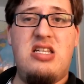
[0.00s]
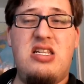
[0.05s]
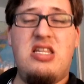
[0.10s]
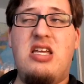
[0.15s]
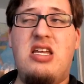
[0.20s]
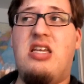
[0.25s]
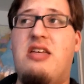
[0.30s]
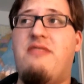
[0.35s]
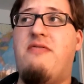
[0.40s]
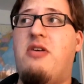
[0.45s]

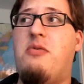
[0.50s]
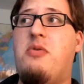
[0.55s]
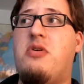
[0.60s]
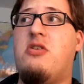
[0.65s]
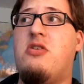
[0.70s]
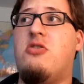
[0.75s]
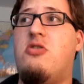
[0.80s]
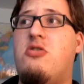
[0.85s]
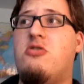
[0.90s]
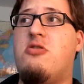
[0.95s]
Like, if I
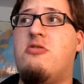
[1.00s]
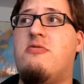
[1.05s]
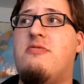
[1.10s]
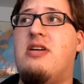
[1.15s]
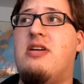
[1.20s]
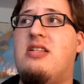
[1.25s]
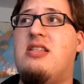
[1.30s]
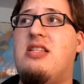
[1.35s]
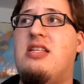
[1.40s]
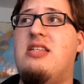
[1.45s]
recall
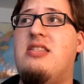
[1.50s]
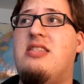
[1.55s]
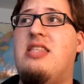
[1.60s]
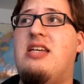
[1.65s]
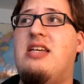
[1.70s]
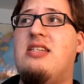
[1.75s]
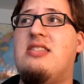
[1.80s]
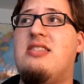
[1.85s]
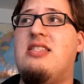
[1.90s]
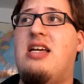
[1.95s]
correctly,
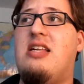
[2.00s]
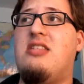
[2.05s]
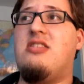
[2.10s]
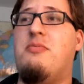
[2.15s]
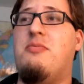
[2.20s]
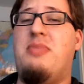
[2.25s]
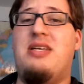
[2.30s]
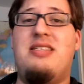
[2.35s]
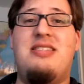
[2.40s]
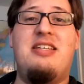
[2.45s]
things like
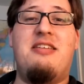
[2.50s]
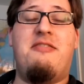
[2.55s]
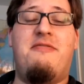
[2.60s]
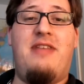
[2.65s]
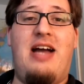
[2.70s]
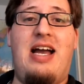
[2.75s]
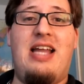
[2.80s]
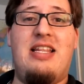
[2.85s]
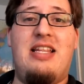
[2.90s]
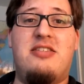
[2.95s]
domestic
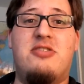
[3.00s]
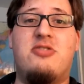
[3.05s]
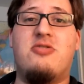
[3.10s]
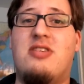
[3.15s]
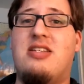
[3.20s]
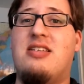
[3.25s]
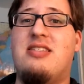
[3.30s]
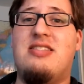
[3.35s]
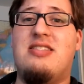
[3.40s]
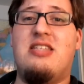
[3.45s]
violence are
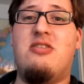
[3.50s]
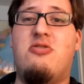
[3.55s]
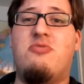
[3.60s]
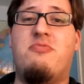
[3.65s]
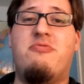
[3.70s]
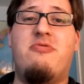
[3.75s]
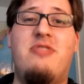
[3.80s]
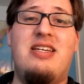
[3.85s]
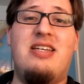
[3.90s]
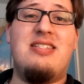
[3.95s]
considered
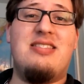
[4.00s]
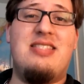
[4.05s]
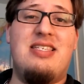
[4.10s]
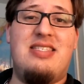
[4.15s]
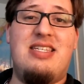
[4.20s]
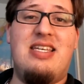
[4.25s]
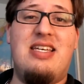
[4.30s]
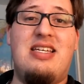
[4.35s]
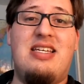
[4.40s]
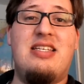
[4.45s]
pre
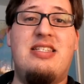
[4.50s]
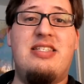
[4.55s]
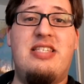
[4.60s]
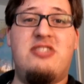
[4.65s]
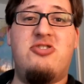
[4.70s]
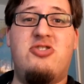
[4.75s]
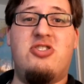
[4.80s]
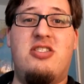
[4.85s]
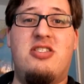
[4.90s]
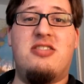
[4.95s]
existing
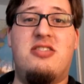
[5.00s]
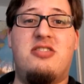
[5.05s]
conditions.